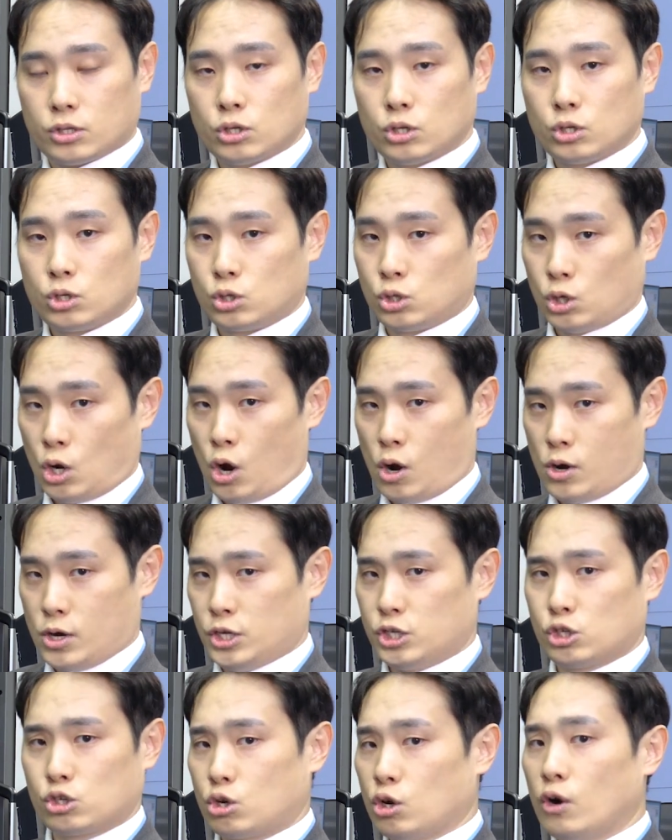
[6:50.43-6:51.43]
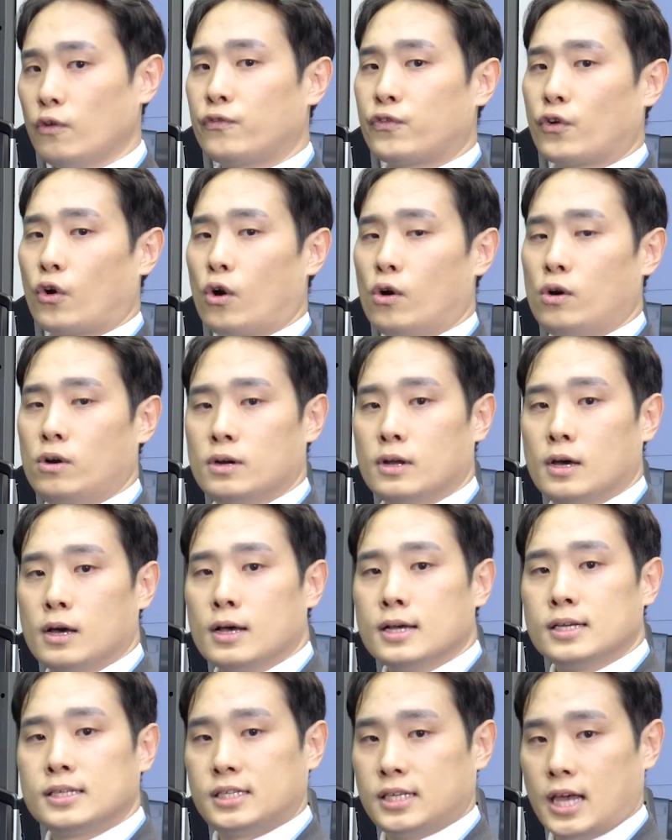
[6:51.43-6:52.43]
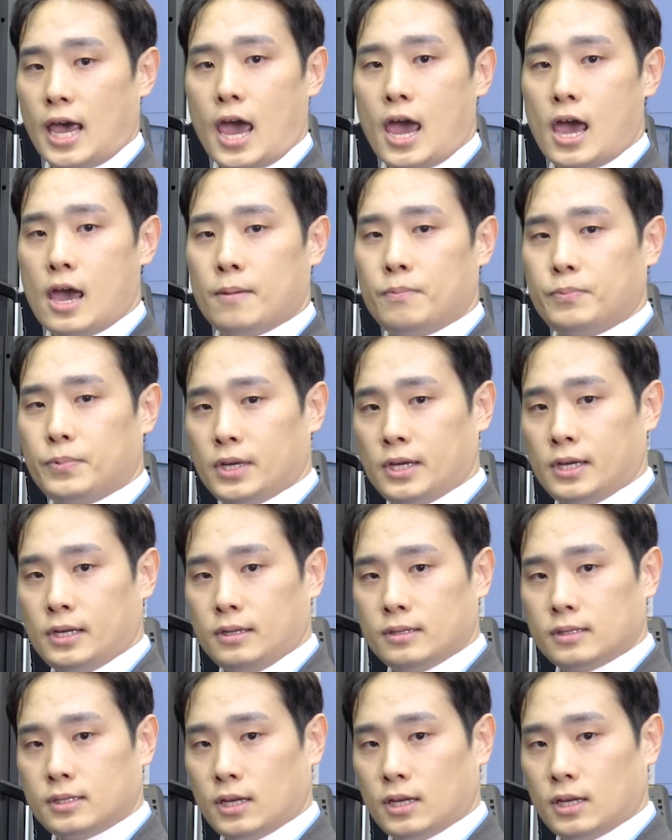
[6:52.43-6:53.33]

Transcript: So it's good for saving